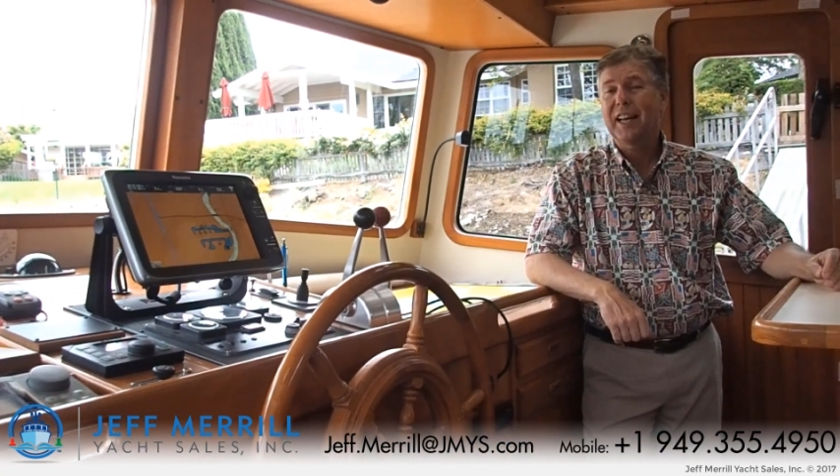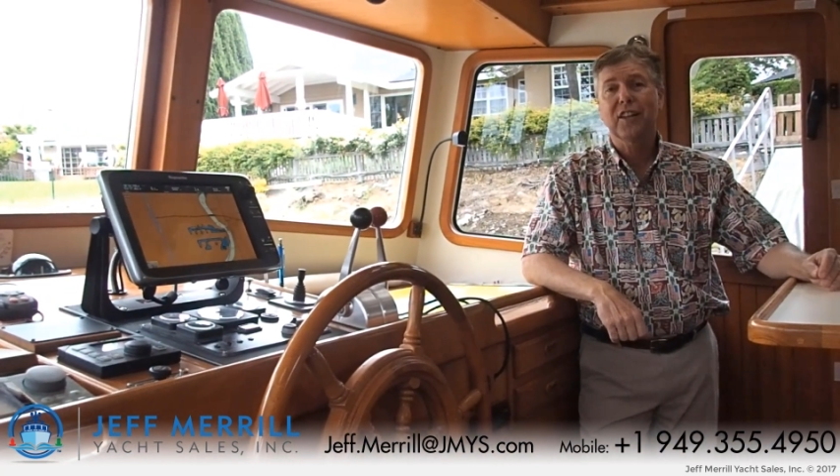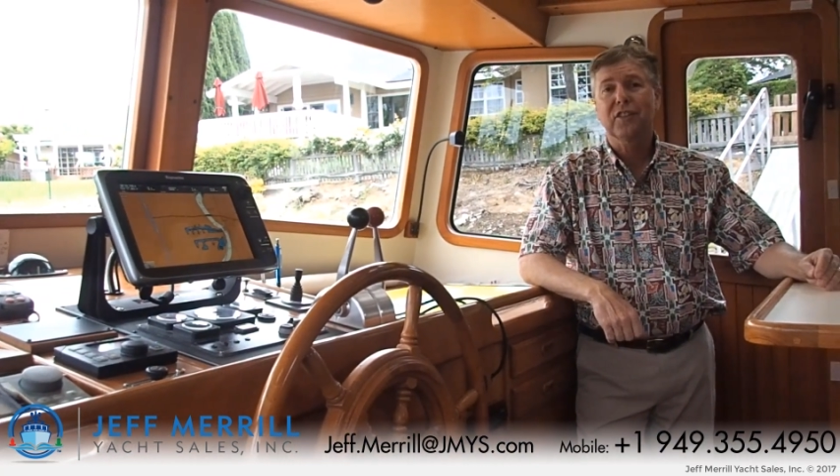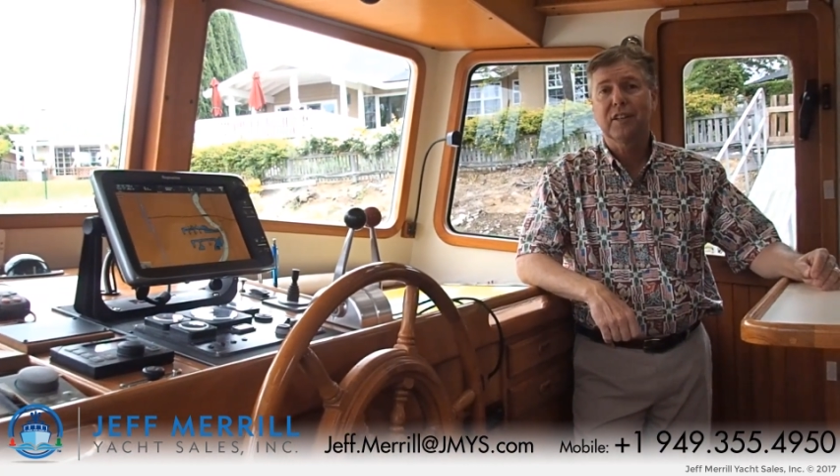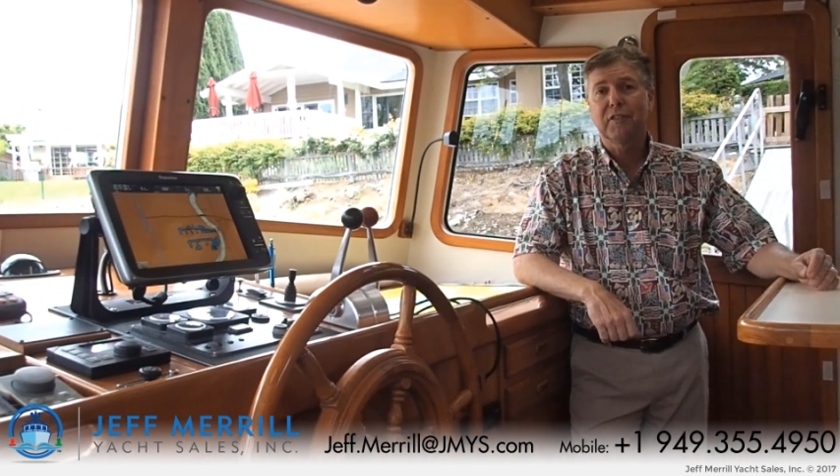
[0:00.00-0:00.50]

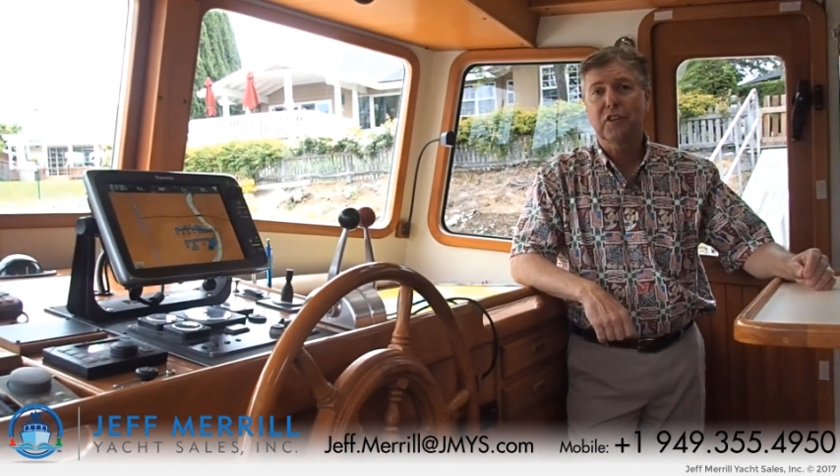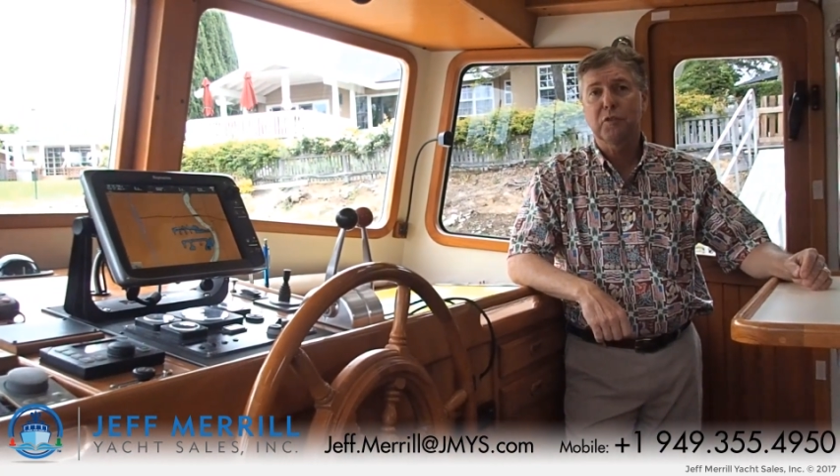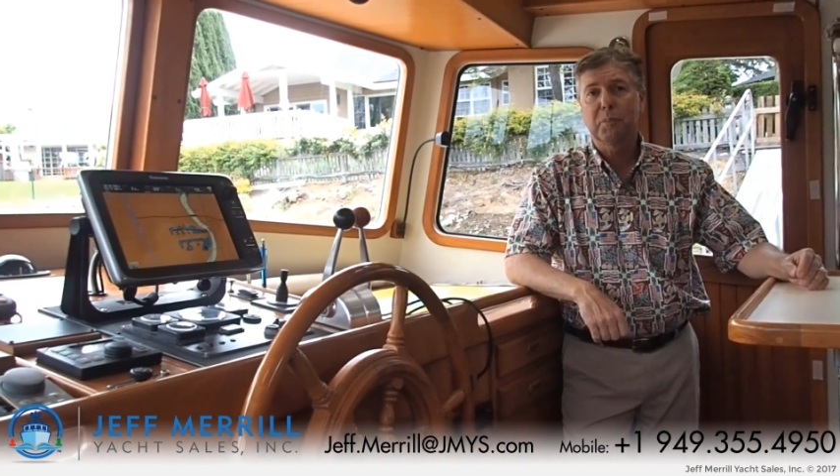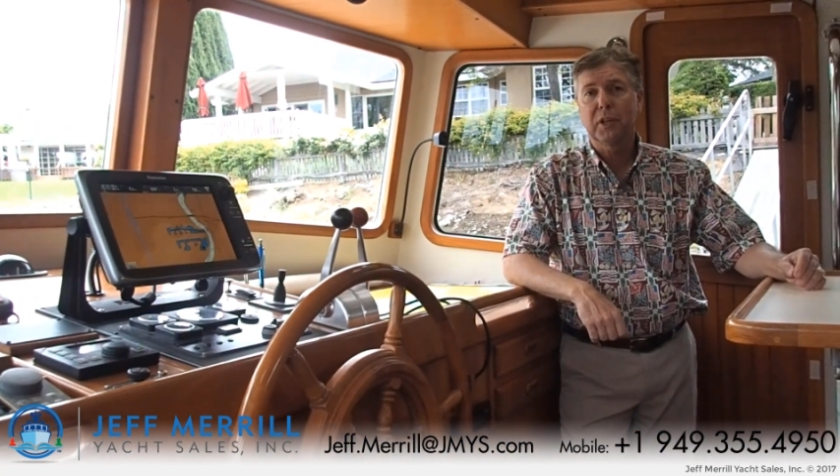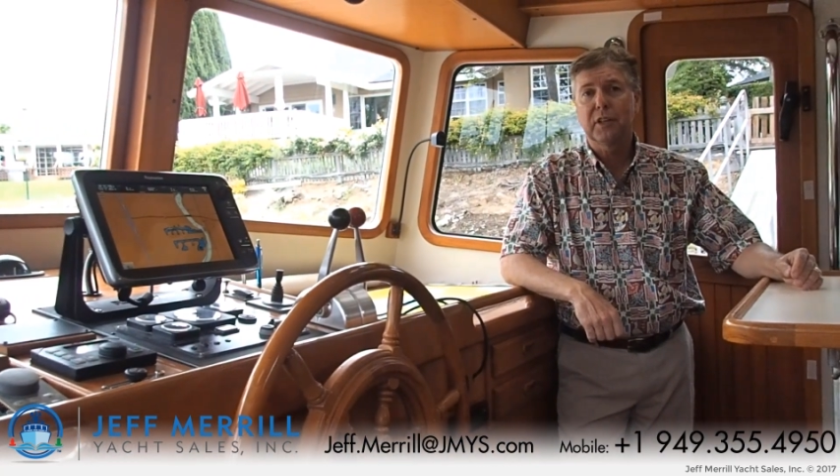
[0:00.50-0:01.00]
excellent
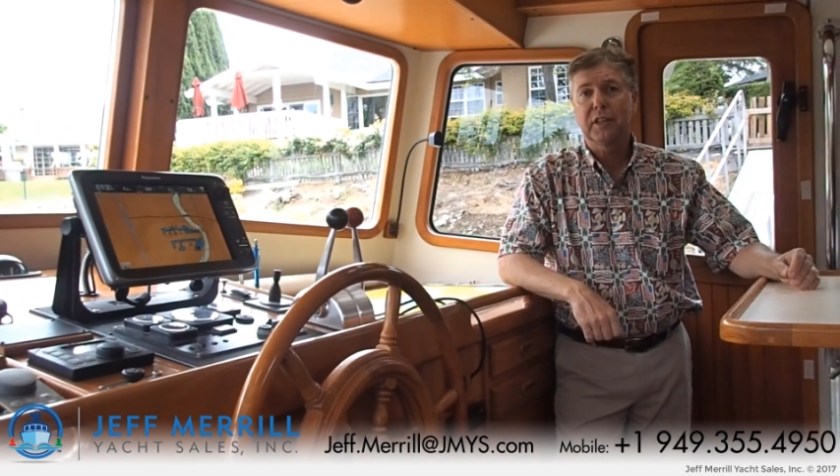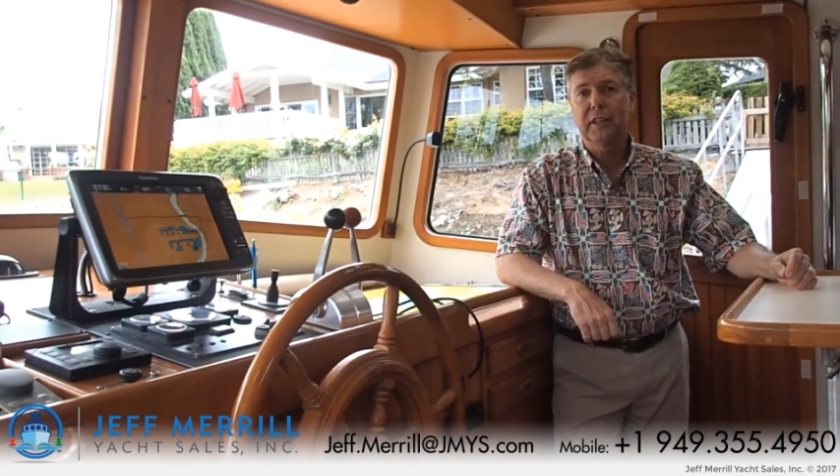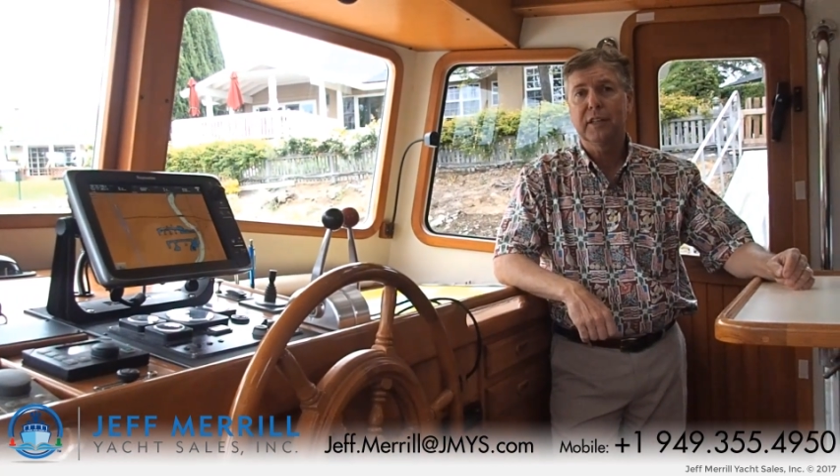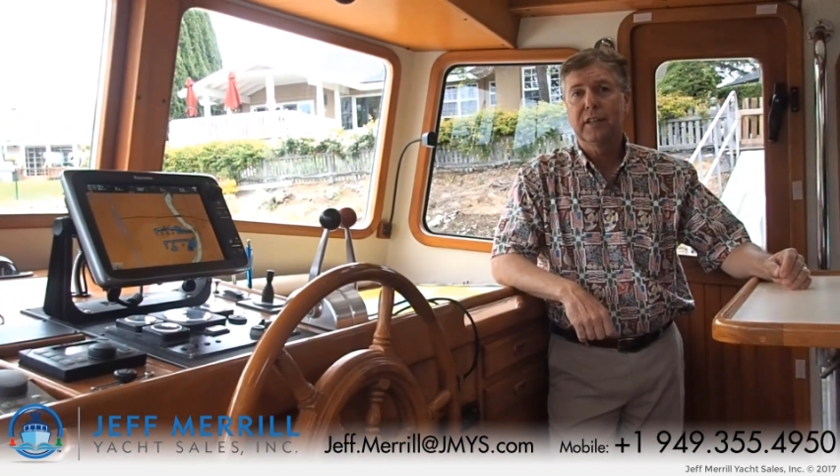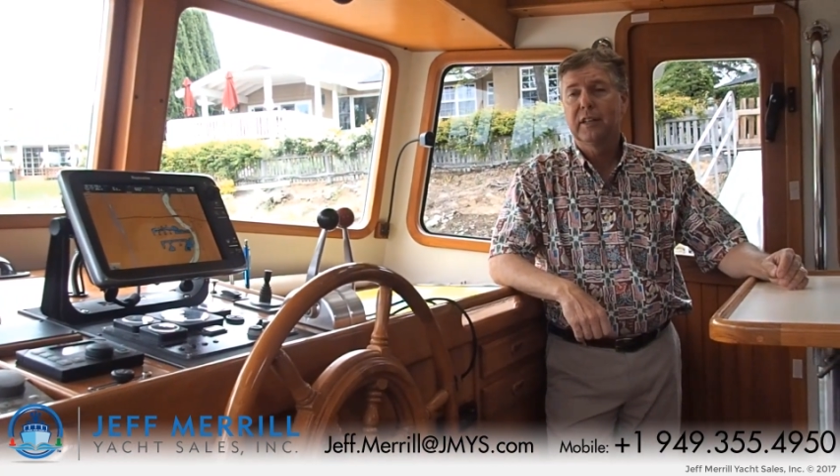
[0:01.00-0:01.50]
visibility,